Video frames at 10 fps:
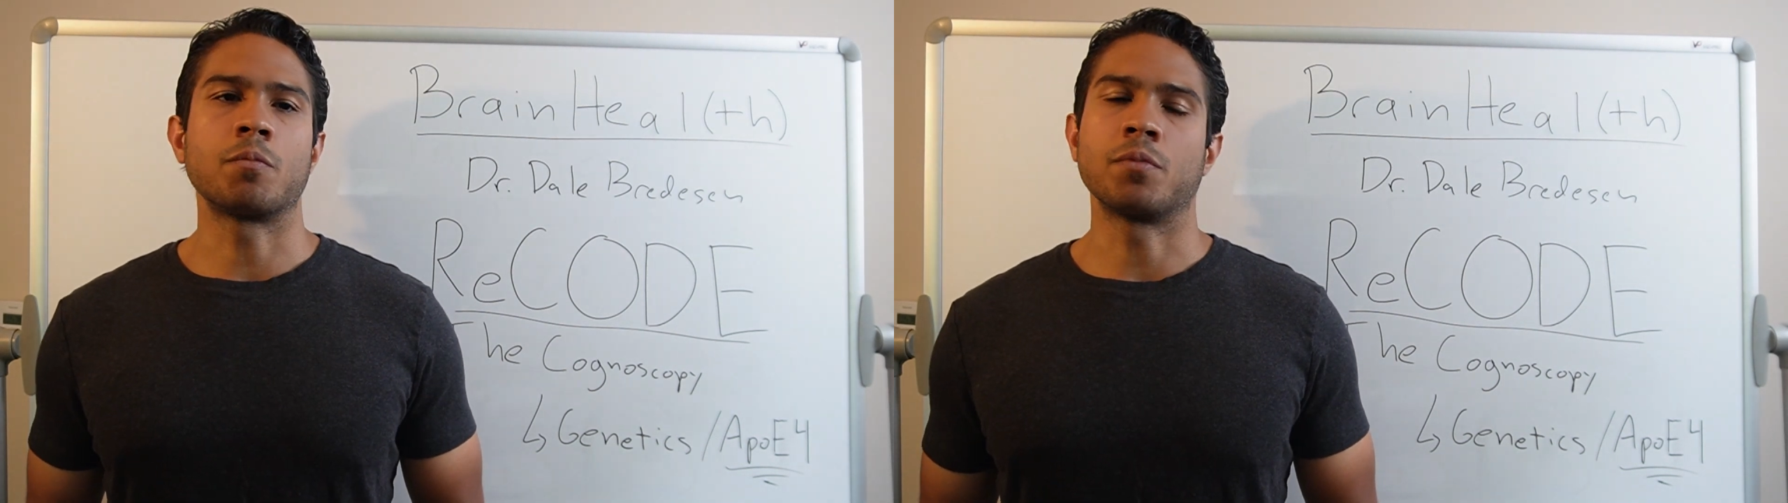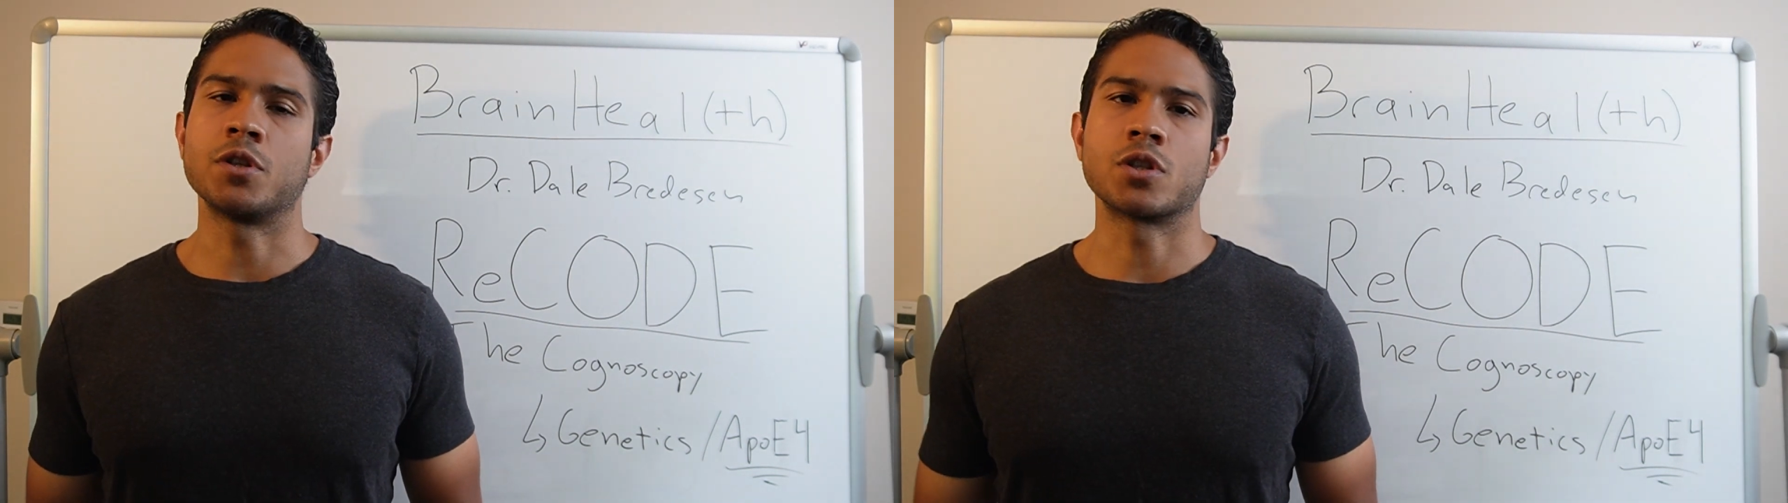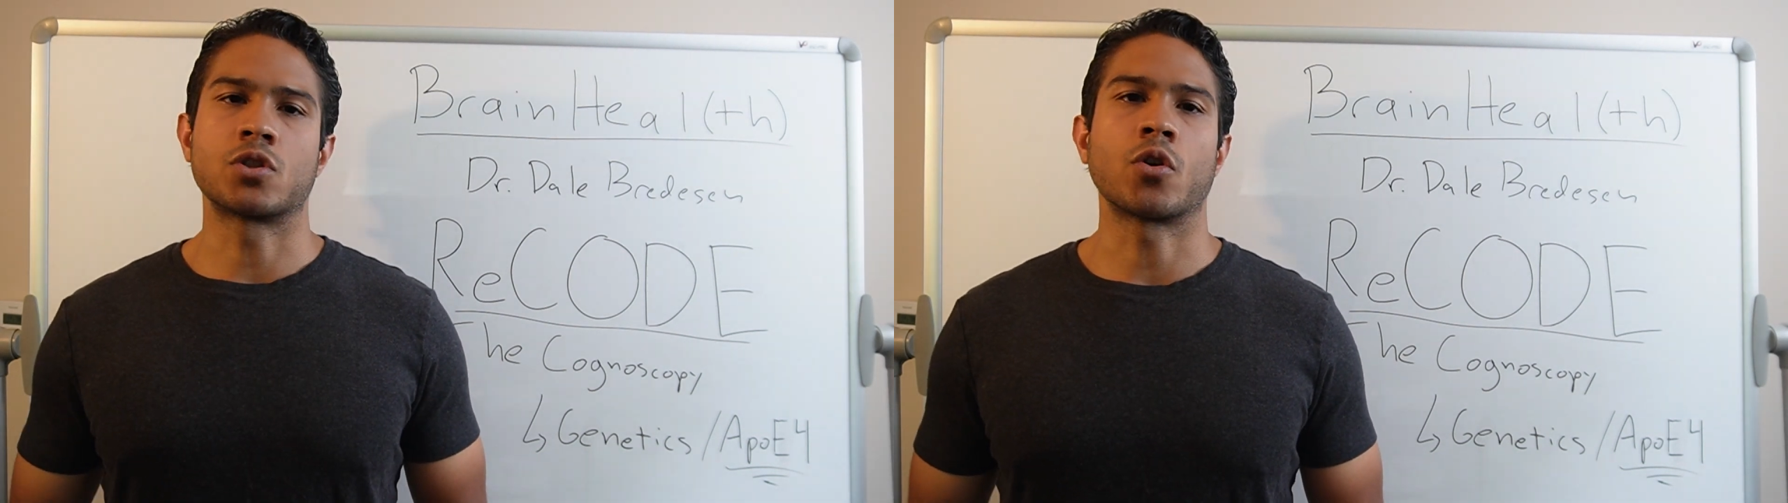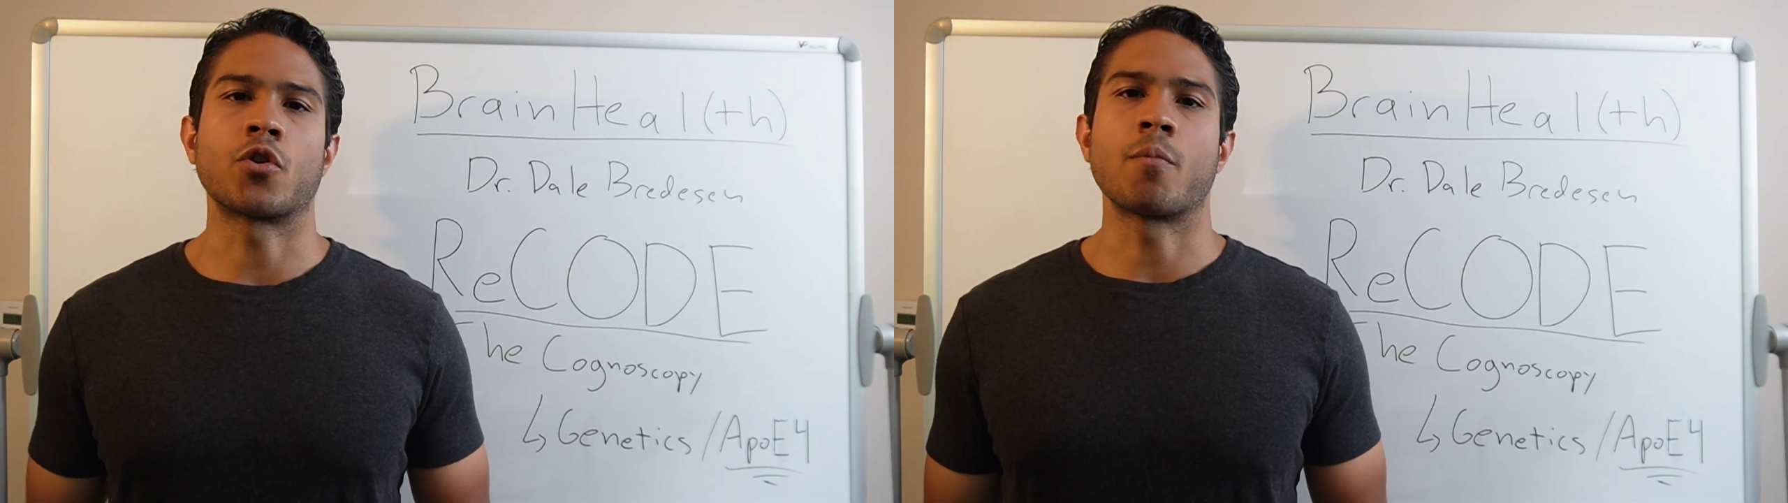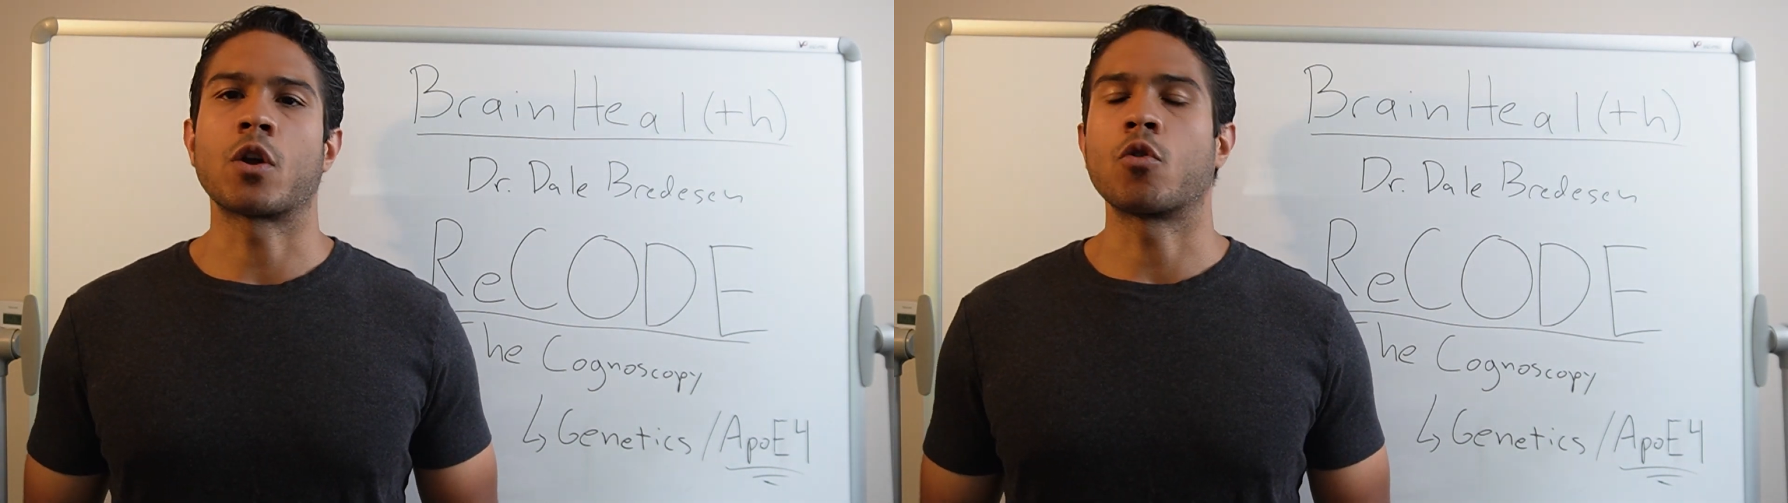Please consult
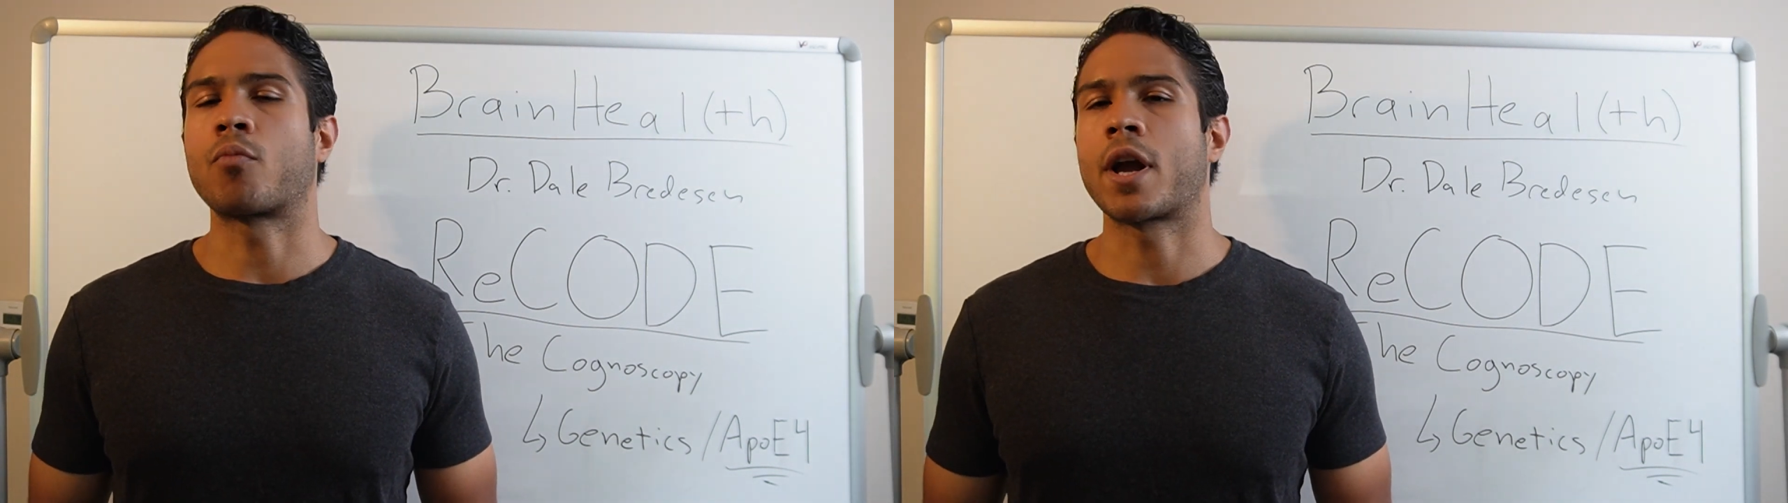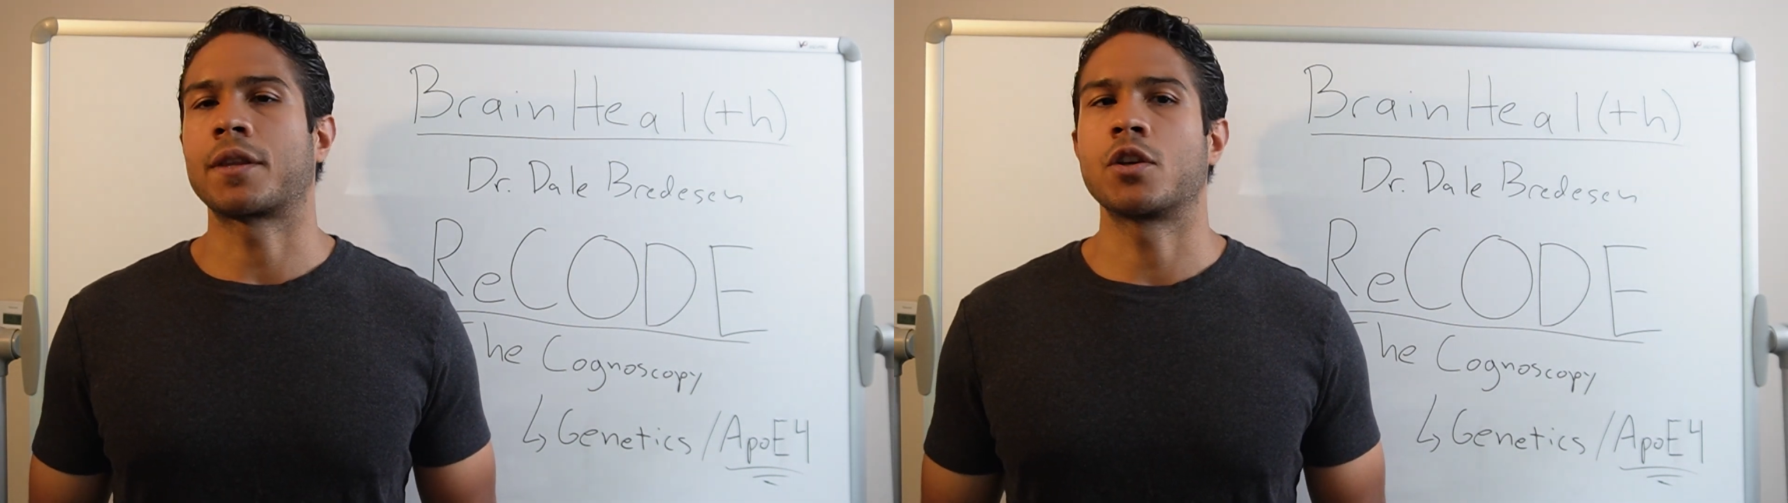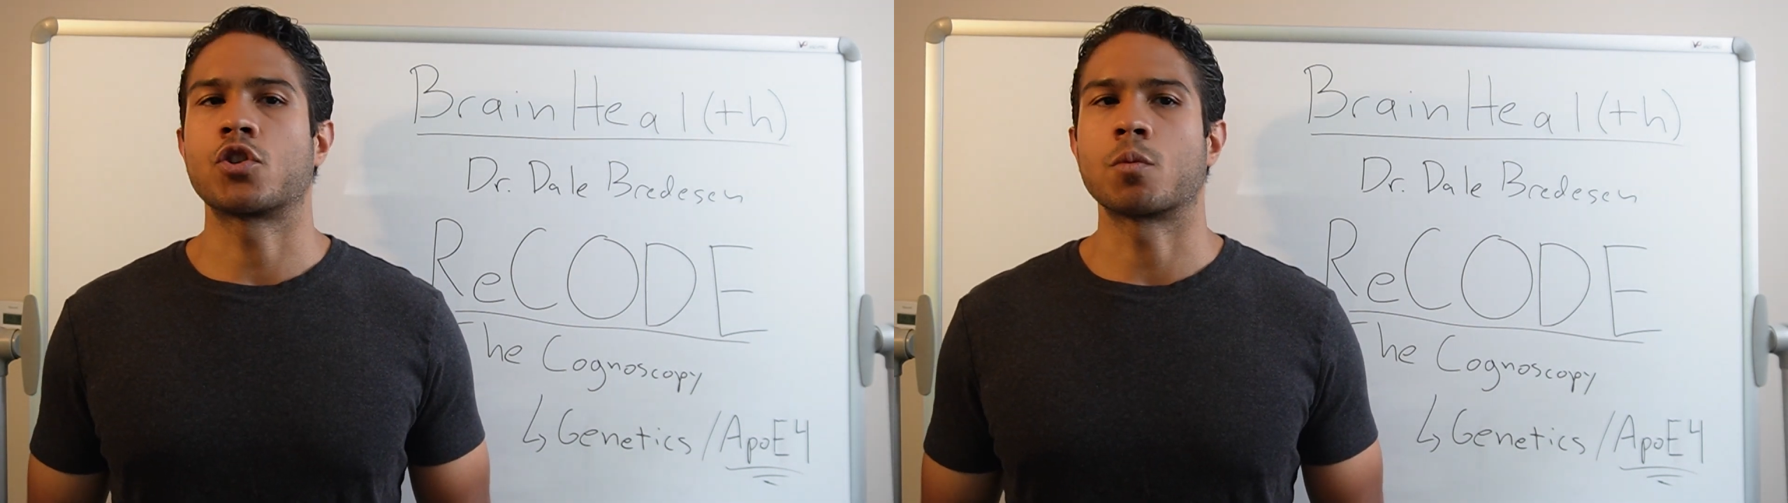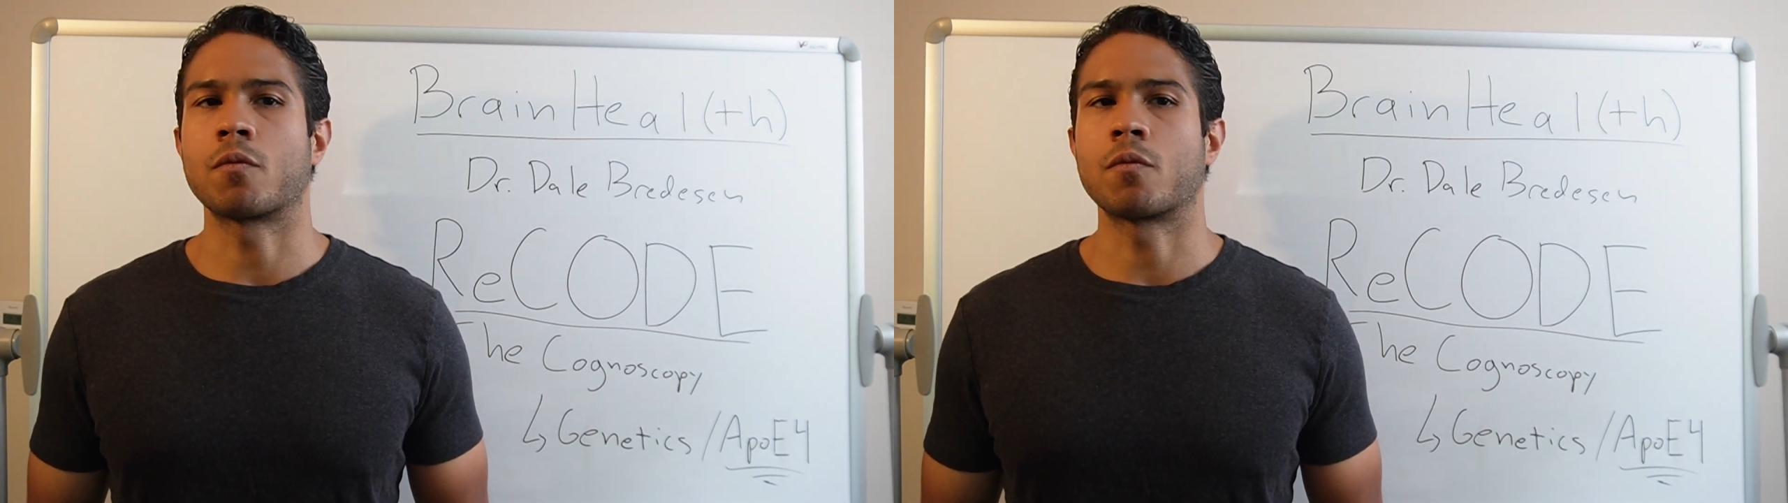your medical practitioner